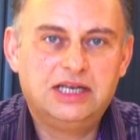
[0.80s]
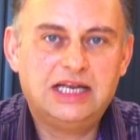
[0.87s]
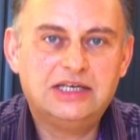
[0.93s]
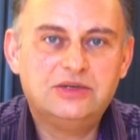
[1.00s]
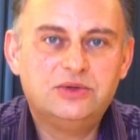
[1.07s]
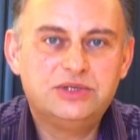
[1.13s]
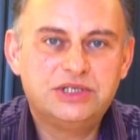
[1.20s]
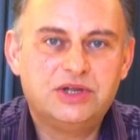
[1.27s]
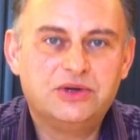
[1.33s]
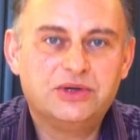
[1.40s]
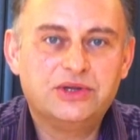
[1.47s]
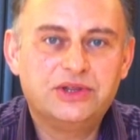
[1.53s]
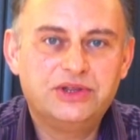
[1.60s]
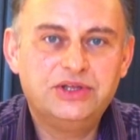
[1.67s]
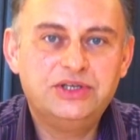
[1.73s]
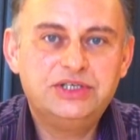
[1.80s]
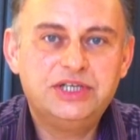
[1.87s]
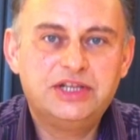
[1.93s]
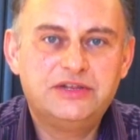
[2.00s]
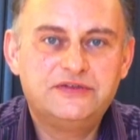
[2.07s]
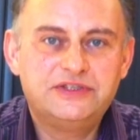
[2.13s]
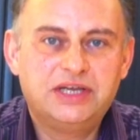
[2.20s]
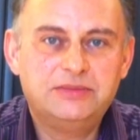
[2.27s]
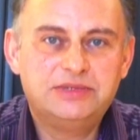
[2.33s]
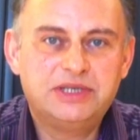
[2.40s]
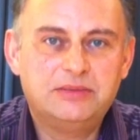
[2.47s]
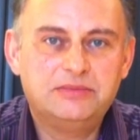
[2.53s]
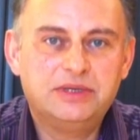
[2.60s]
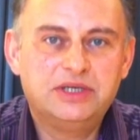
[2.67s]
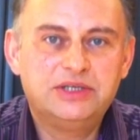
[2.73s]
Landlords log, 30th of
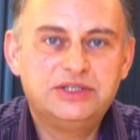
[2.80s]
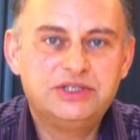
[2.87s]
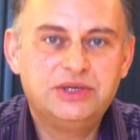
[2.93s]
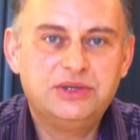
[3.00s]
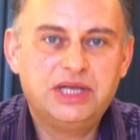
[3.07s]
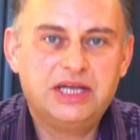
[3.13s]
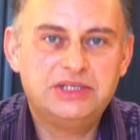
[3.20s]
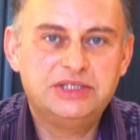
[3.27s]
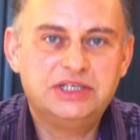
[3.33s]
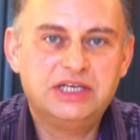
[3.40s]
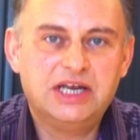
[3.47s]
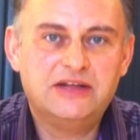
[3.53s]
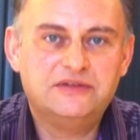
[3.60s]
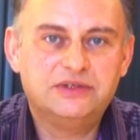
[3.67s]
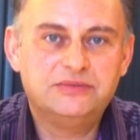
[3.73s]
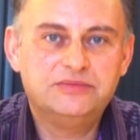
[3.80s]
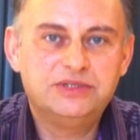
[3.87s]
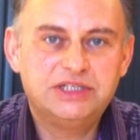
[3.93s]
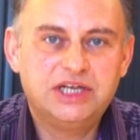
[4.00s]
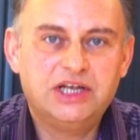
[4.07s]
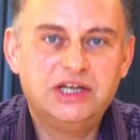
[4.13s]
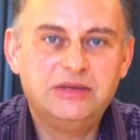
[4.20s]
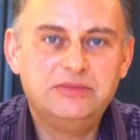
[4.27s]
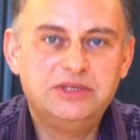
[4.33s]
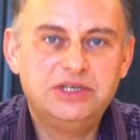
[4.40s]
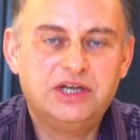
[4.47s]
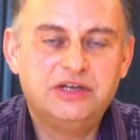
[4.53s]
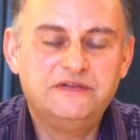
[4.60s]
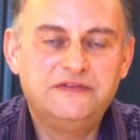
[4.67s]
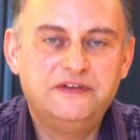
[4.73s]
September 2011, time
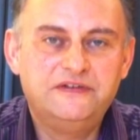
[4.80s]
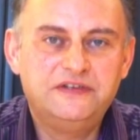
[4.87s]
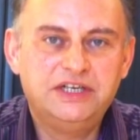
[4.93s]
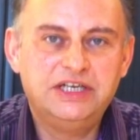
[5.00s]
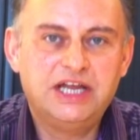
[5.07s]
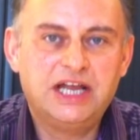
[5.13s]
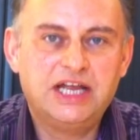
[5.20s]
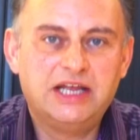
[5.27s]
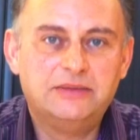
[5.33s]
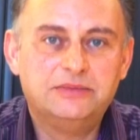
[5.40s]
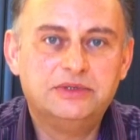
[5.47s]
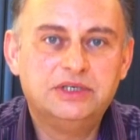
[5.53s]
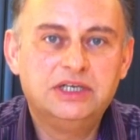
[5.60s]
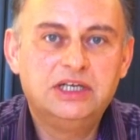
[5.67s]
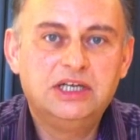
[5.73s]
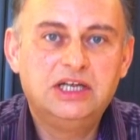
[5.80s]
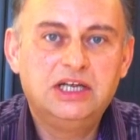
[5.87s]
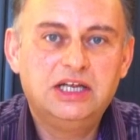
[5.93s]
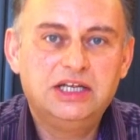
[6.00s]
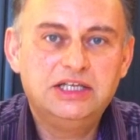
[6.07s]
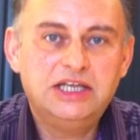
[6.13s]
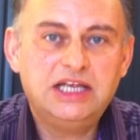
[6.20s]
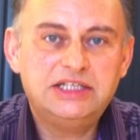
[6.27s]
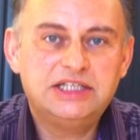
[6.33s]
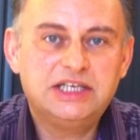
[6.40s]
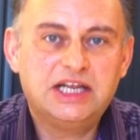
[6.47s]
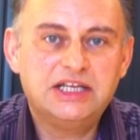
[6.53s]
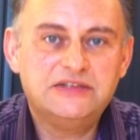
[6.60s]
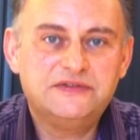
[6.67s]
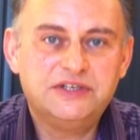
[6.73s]
9:15 AM.
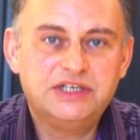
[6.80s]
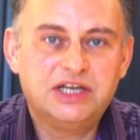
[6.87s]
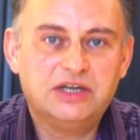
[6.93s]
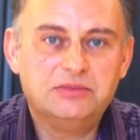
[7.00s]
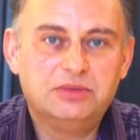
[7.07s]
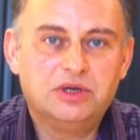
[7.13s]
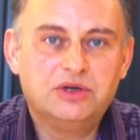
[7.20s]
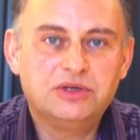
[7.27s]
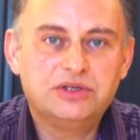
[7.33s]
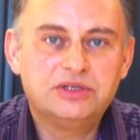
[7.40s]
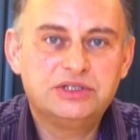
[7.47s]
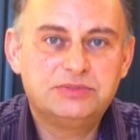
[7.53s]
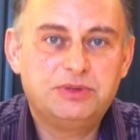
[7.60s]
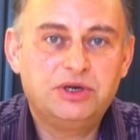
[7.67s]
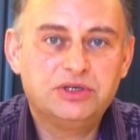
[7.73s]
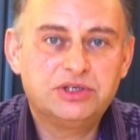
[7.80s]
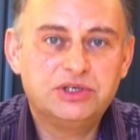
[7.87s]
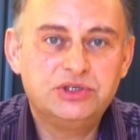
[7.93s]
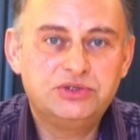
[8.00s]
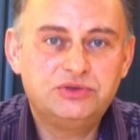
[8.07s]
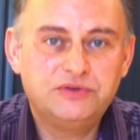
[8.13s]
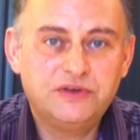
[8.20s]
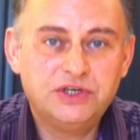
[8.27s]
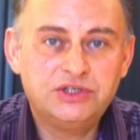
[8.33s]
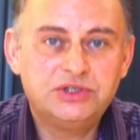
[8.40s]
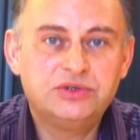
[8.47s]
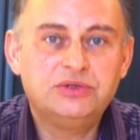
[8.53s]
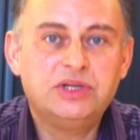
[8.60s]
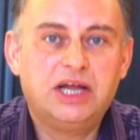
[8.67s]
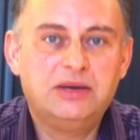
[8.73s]
Yesterday's video blog sparked
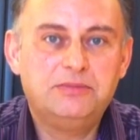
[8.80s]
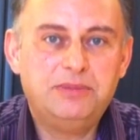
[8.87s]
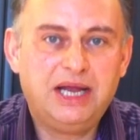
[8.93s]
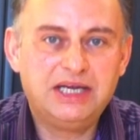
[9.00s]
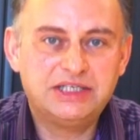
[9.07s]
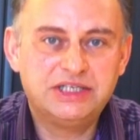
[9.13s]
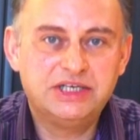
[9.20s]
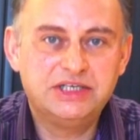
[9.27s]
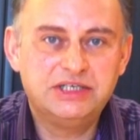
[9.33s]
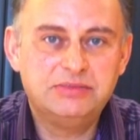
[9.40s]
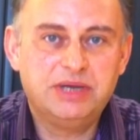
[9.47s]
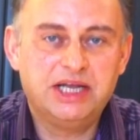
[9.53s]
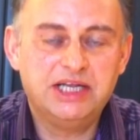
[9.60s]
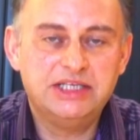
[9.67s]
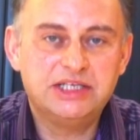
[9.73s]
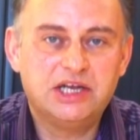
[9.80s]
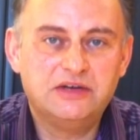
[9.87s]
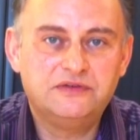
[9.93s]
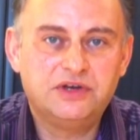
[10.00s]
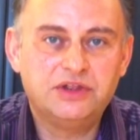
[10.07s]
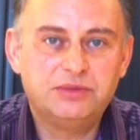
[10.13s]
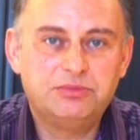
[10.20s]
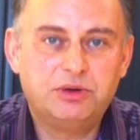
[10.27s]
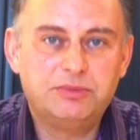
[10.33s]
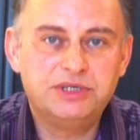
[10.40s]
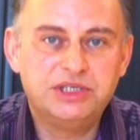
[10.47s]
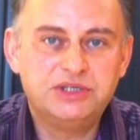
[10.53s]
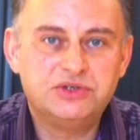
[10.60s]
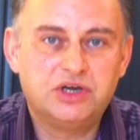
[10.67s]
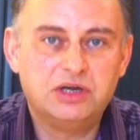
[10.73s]
controversial and passionate debate over on the
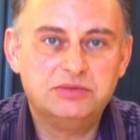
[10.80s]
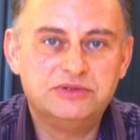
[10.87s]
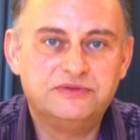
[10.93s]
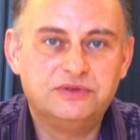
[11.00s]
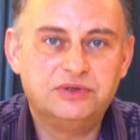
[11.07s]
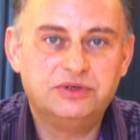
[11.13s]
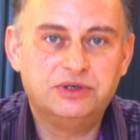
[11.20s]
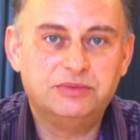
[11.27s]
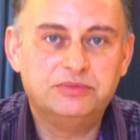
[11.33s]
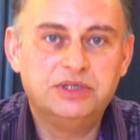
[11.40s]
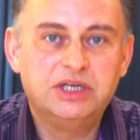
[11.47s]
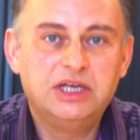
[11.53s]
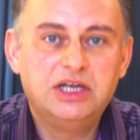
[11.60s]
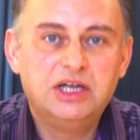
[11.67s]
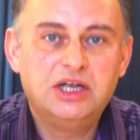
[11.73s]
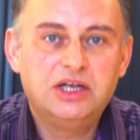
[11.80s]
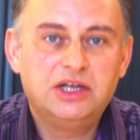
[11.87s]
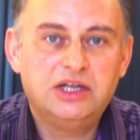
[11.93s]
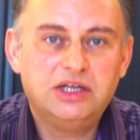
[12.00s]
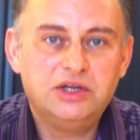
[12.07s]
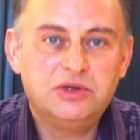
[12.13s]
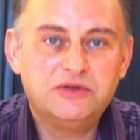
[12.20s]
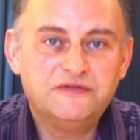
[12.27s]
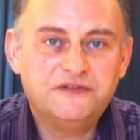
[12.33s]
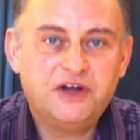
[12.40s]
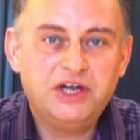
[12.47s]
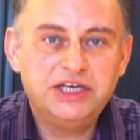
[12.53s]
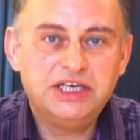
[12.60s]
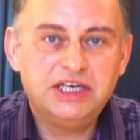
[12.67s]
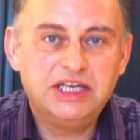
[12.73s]
Property Tribes forum. You can
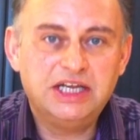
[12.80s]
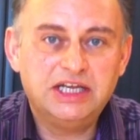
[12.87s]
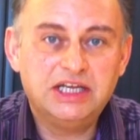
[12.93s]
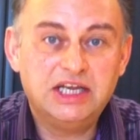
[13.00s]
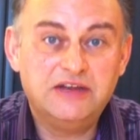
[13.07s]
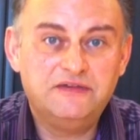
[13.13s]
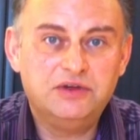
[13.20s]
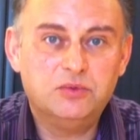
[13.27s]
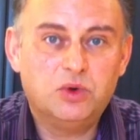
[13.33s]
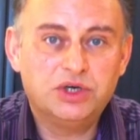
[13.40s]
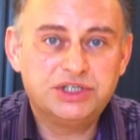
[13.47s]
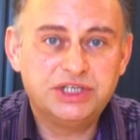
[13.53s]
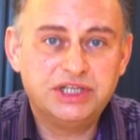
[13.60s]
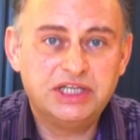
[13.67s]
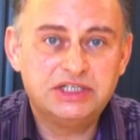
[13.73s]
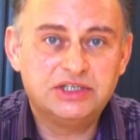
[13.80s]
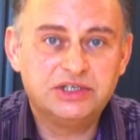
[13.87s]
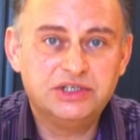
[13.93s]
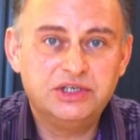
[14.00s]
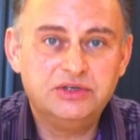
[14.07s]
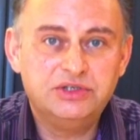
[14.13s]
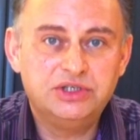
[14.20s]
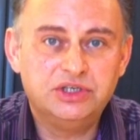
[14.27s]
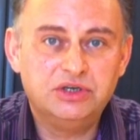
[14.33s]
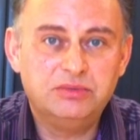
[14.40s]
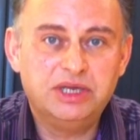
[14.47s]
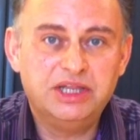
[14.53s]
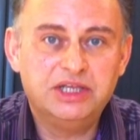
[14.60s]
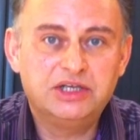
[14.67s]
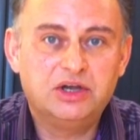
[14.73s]
find a link if you're watching this on
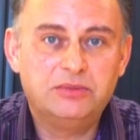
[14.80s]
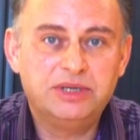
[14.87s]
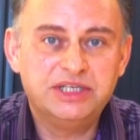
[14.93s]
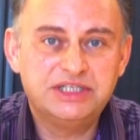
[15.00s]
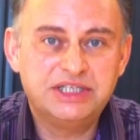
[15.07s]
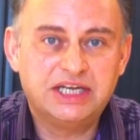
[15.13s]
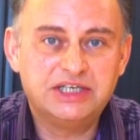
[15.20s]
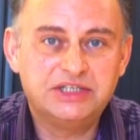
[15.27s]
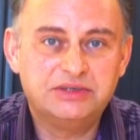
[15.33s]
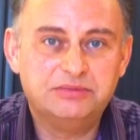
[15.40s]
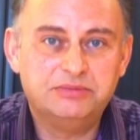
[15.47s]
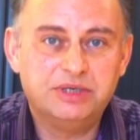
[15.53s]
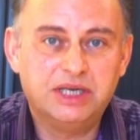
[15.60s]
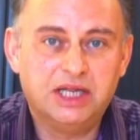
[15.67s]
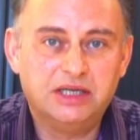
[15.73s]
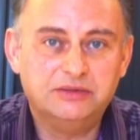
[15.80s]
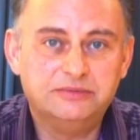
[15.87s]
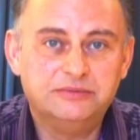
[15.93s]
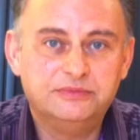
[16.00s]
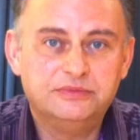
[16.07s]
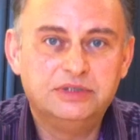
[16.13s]
YouTube in the comments section below.